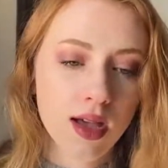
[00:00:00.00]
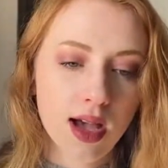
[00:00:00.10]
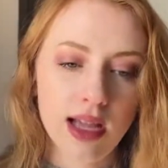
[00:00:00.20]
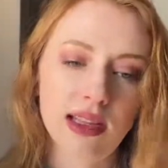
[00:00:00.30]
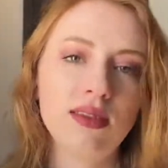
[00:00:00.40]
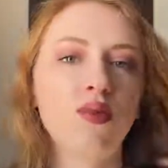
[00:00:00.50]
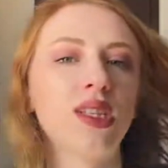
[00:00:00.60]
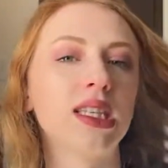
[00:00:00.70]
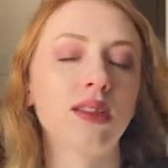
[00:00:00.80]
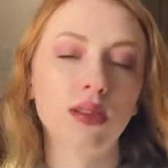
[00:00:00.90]
I
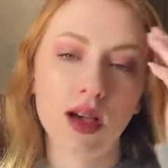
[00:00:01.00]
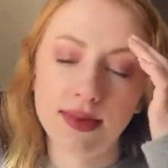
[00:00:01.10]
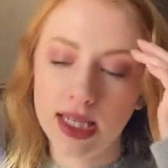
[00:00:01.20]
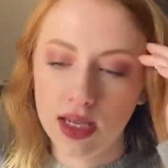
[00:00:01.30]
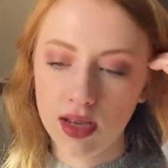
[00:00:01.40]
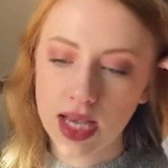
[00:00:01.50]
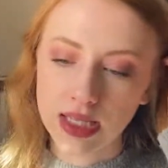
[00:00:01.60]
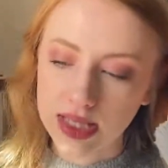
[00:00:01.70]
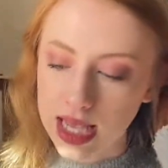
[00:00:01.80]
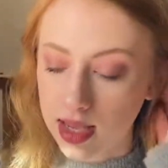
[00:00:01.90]
wasn't updating you guys
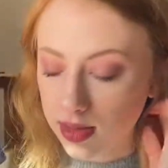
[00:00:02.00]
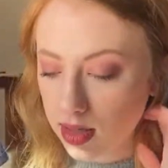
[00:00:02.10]
with that.